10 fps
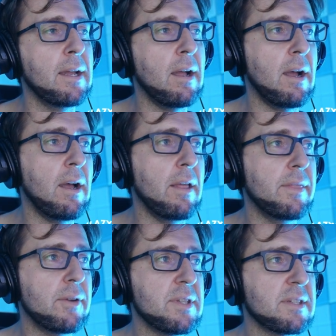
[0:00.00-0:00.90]
Uh,
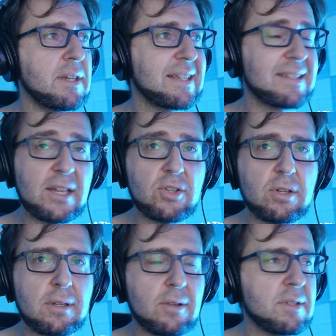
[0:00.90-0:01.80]
there is an
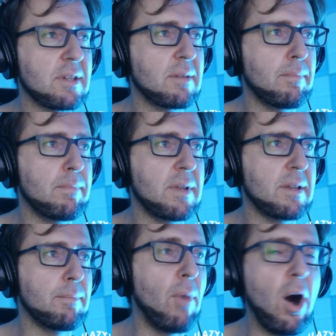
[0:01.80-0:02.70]
extension, there is
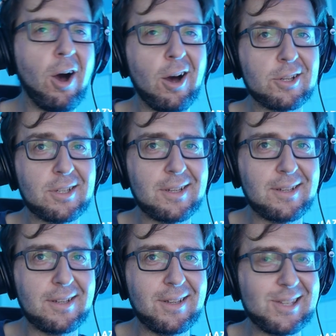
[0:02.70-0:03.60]
a mod,
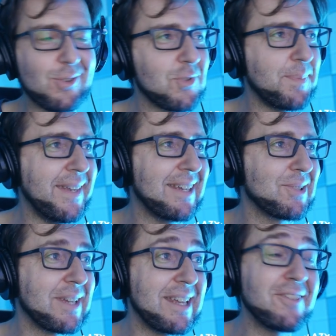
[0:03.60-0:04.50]
so to speak,
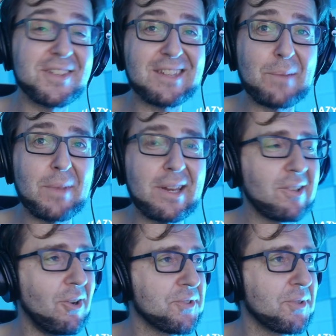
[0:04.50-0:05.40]
to the if statement that
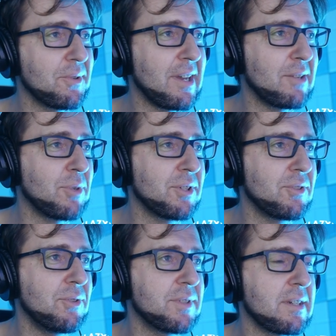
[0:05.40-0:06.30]
I also kind of want
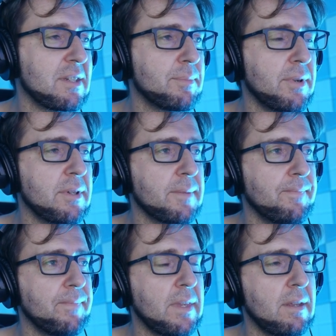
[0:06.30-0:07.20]
to use at this point,
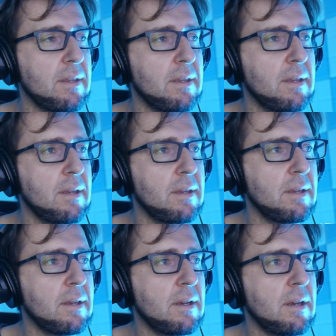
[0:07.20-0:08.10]

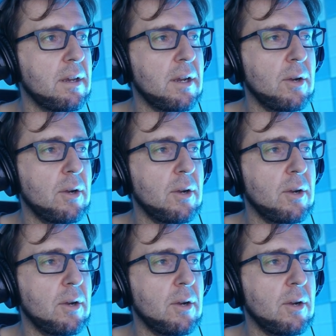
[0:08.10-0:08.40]
uh,